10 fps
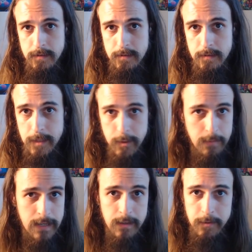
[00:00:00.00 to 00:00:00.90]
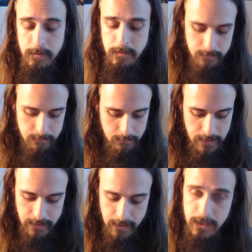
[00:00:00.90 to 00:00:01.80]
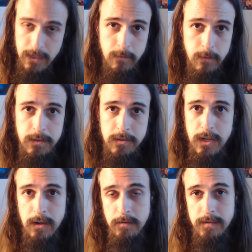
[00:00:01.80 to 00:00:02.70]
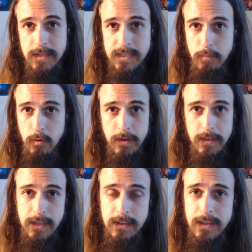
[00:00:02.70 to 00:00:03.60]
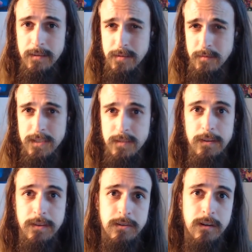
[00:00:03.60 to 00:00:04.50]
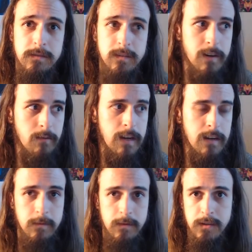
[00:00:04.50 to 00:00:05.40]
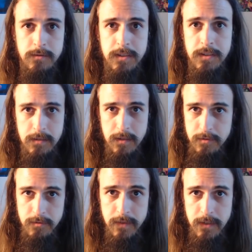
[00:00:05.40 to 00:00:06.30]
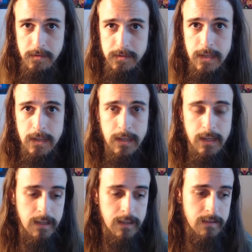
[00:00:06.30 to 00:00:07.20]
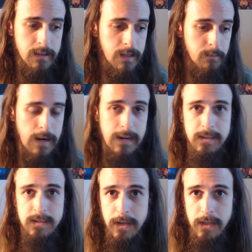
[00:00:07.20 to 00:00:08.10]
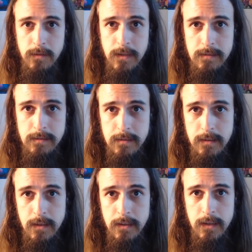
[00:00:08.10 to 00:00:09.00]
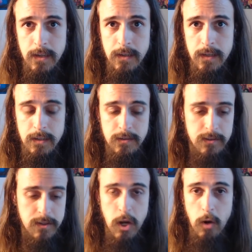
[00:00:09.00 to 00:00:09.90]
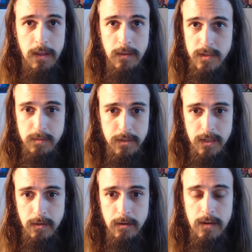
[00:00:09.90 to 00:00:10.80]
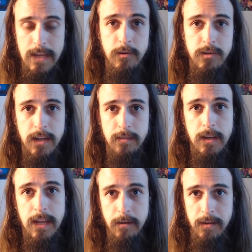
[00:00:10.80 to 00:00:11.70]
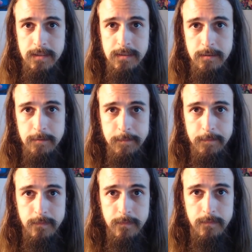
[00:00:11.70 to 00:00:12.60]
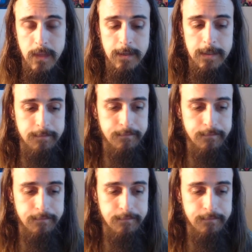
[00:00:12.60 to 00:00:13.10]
little by little by uncovering the chakras, exploring that. There's a reason why the chakras have been around for hundreds of years and practiced by yogis, and just knowing those particular energetic areas. Okay,